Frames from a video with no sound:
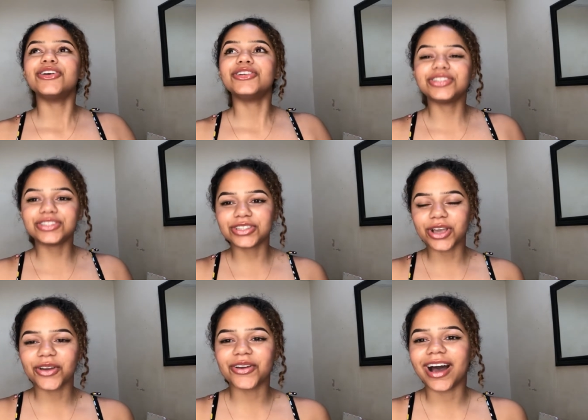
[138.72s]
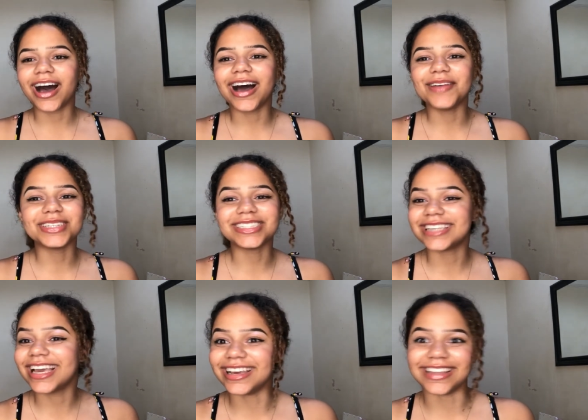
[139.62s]
So I'm just
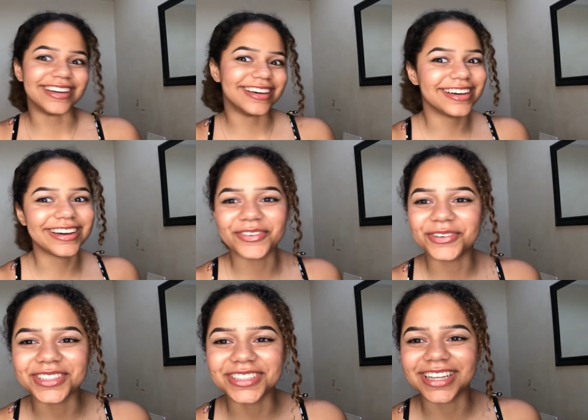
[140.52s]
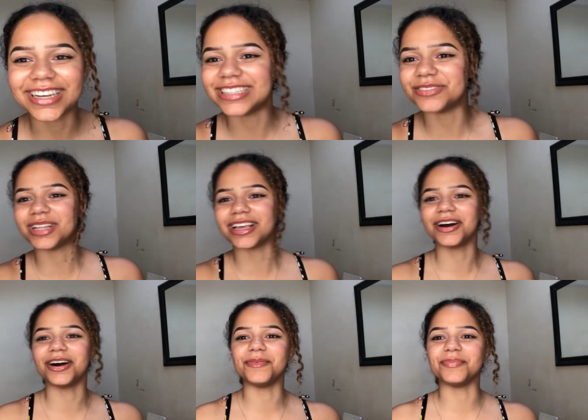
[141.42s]
saying, watch those when they
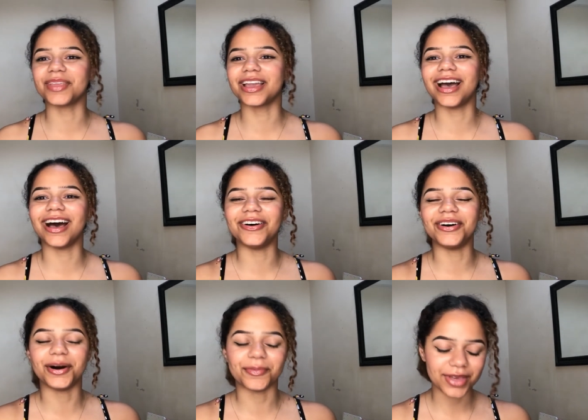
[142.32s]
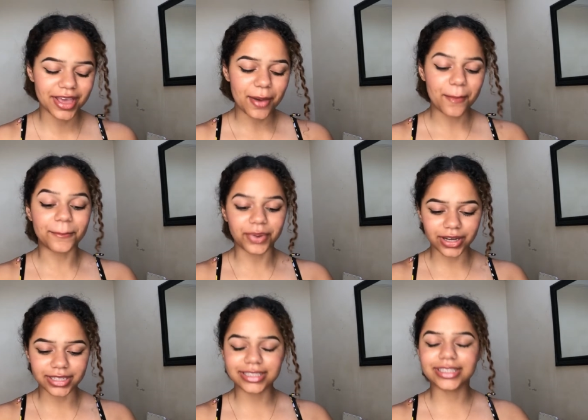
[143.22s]
come up.
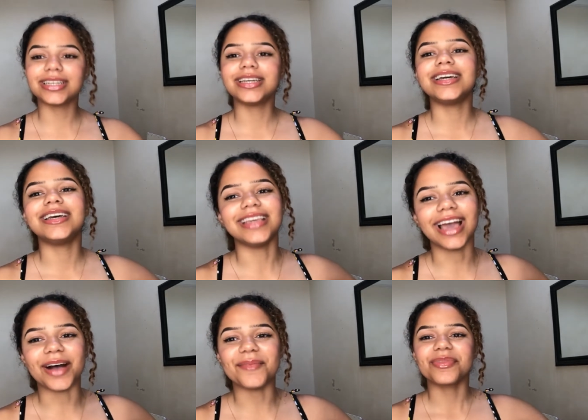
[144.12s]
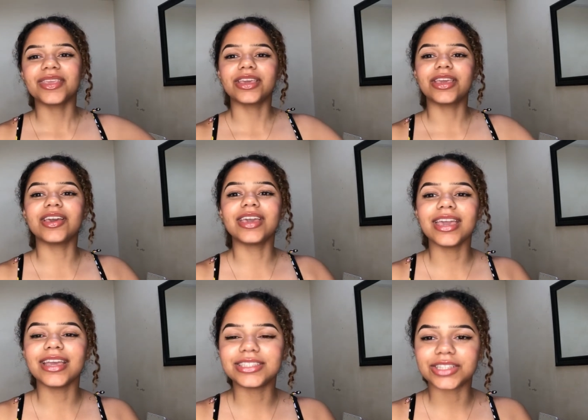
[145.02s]
But yeah,
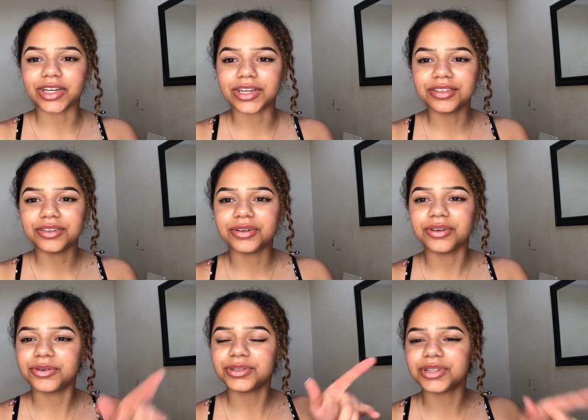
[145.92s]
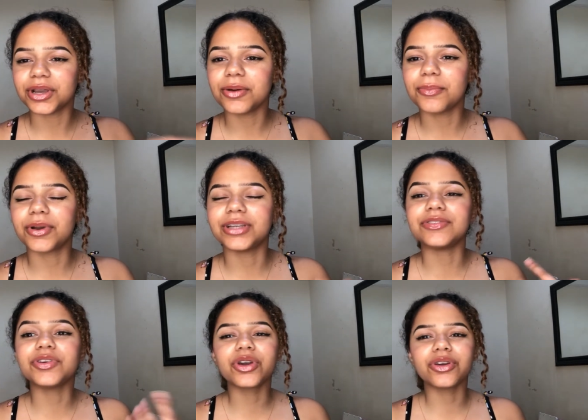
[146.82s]
cooking is good also because
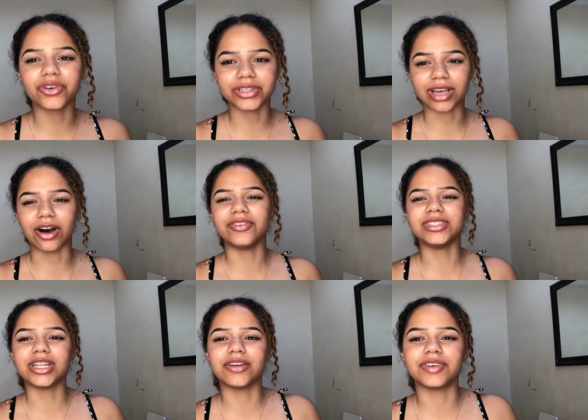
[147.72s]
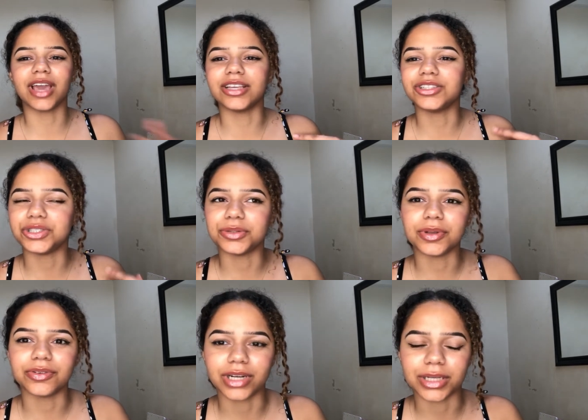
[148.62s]
if you cook yourself instead of getting
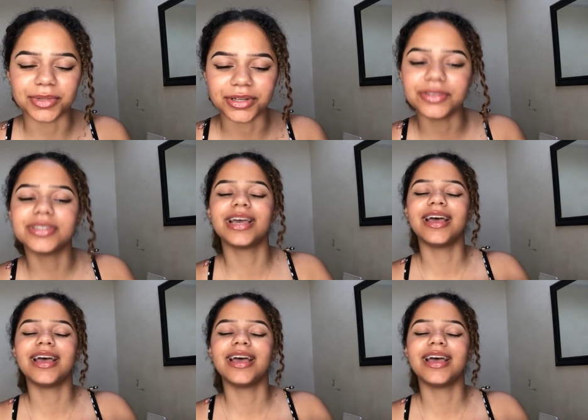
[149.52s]
stupid ready meals,